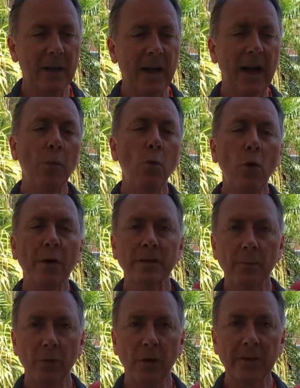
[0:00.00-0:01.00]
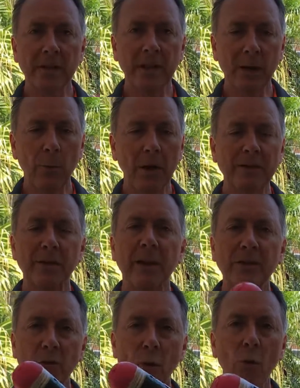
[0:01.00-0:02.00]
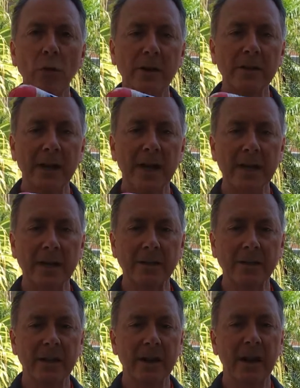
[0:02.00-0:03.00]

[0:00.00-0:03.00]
and works surprisingly well. So that's all it takes.